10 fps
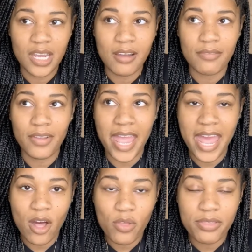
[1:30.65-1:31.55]
of
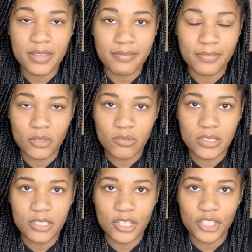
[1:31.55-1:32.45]
healthy
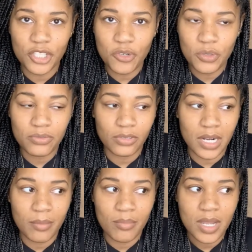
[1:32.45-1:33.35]
foods to choose
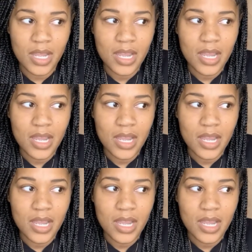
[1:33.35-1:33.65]
from,